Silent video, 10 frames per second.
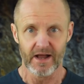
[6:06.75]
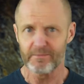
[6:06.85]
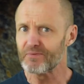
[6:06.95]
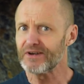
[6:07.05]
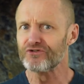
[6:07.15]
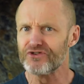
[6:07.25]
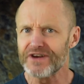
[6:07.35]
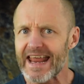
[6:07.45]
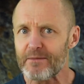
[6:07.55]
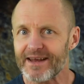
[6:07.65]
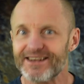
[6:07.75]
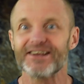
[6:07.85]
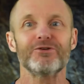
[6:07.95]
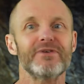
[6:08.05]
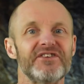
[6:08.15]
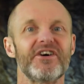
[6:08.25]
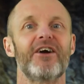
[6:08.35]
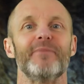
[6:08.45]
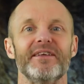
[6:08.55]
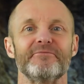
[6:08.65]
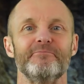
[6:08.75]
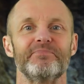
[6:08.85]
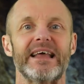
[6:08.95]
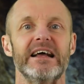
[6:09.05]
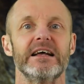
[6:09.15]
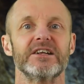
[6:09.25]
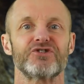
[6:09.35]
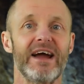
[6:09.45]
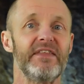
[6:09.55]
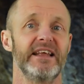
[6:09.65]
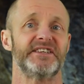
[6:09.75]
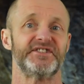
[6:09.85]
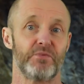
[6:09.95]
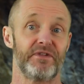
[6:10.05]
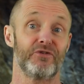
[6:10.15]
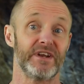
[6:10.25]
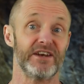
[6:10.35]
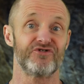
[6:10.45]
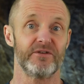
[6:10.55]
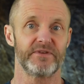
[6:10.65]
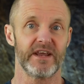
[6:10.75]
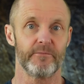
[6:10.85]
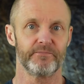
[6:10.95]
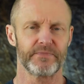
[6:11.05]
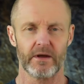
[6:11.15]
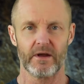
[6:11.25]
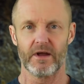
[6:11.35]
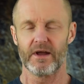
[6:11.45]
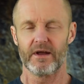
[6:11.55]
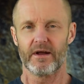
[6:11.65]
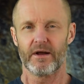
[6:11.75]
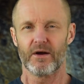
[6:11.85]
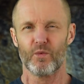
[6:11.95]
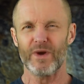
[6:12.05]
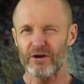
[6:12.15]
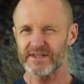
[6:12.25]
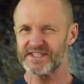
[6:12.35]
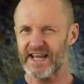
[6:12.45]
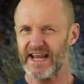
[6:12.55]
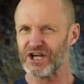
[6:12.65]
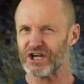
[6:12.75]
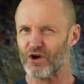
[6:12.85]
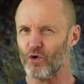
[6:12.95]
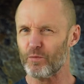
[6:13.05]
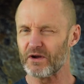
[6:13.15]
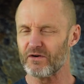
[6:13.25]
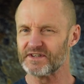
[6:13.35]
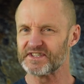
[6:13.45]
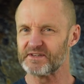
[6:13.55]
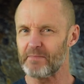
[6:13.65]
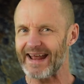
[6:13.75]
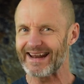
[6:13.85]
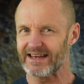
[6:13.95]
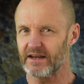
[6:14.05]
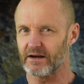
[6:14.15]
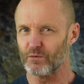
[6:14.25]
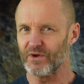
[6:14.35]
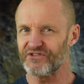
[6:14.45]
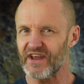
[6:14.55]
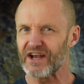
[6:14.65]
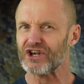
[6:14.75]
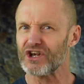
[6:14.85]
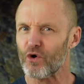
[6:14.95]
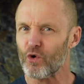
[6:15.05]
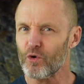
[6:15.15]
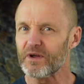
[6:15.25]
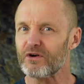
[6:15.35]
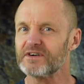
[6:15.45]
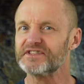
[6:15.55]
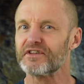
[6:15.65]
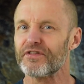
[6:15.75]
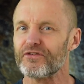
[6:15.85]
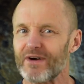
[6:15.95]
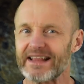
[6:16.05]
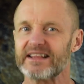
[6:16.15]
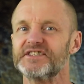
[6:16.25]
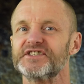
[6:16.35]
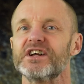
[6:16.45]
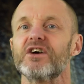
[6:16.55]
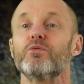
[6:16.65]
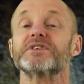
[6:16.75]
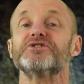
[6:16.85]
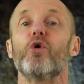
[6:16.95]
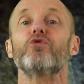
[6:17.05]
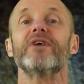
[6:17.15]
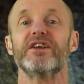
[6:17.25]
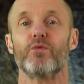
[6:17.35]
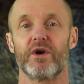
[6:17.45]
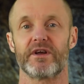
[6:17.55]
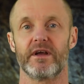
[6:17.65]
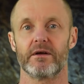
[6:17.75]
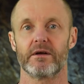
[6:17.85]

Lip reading: But when you name it, you disarm it. Try this with your leadership team. We're not saying no because it's a bad idea. We're saying no because it threatens what's already working.